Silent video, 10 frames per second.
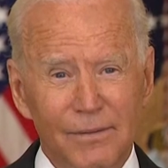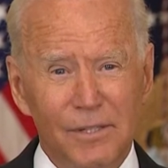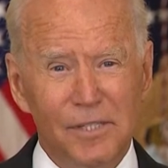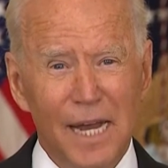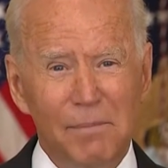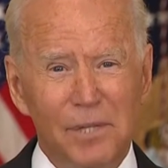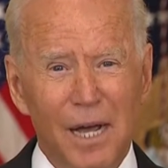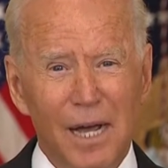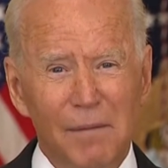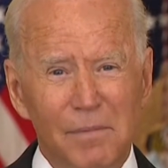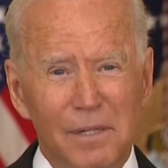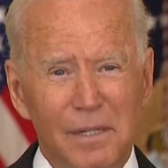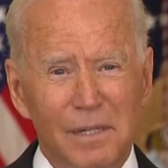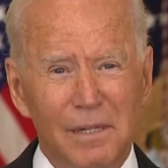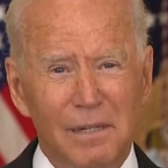At the same time,
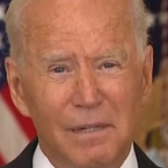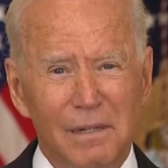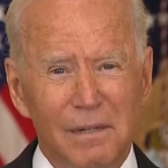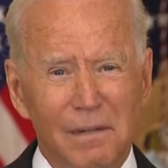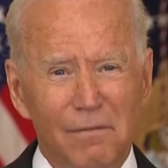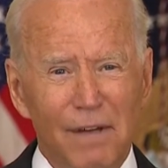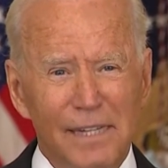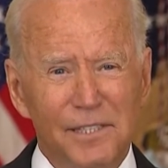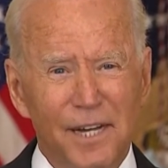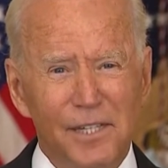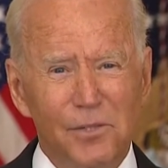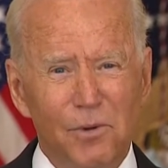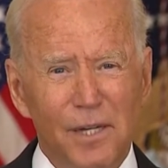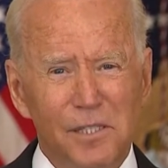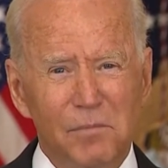vaccination
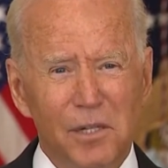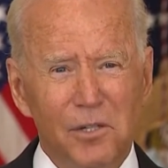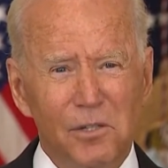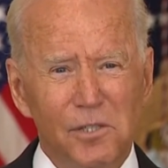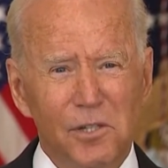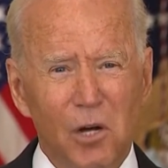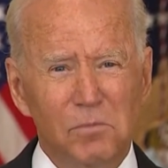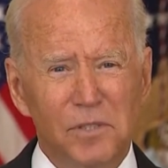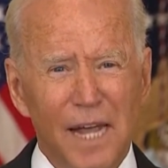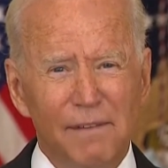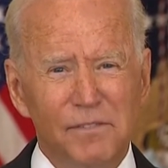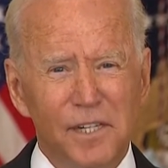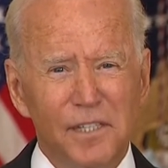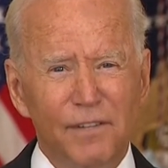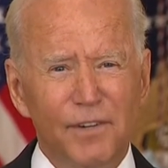rates among nursing home staff
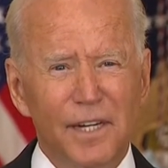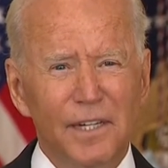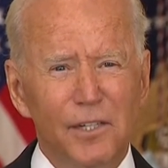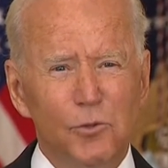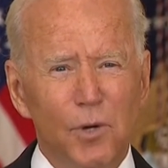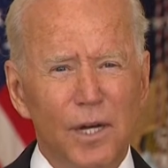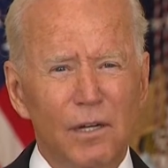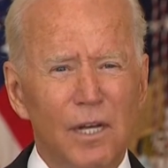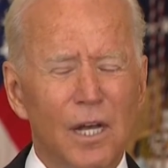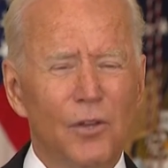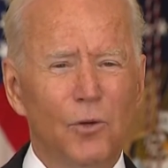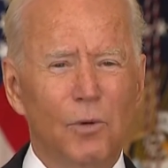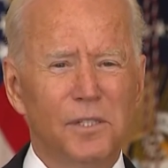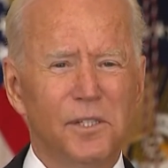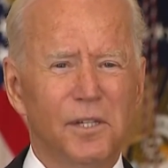significantly trail the
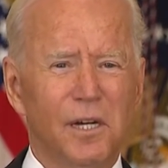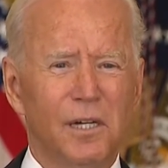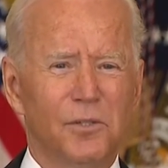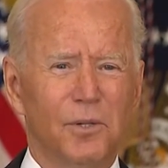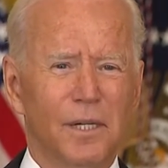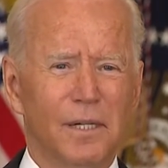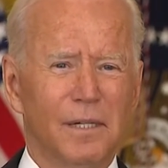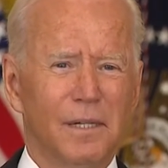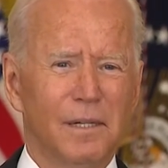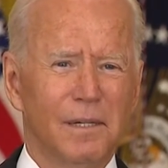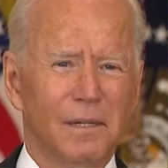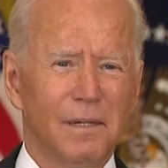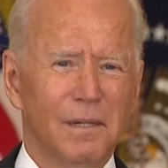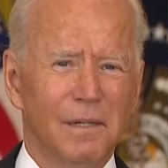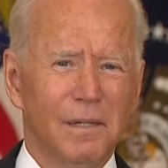rest of the country.
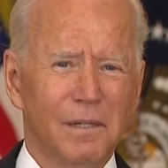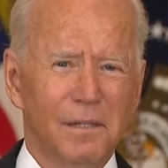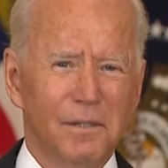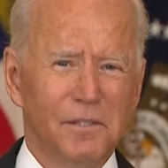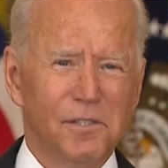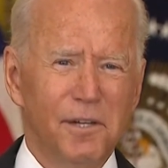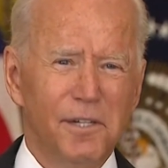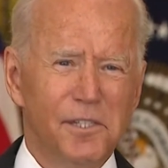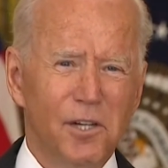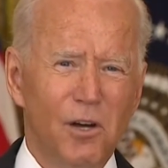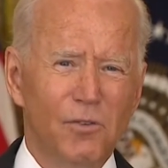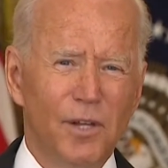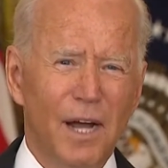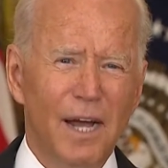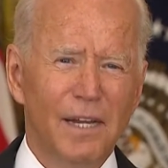The studies show
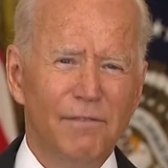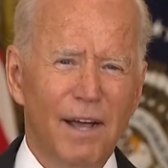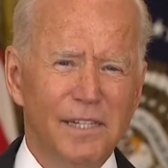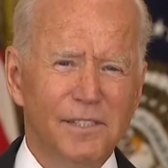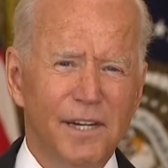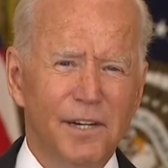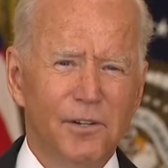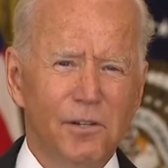that highly vaccinated